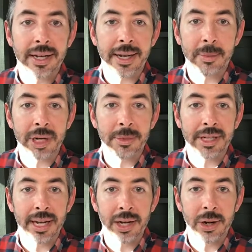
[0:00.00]
Kimberly
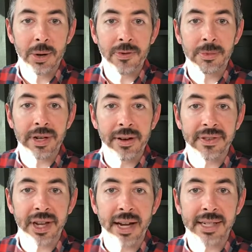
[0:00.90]
Botello from Dove
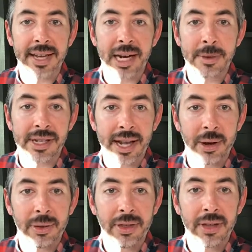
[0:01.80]
Science Academy
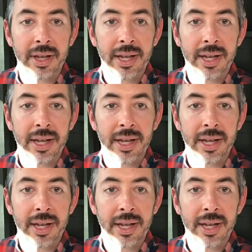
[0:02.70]
South,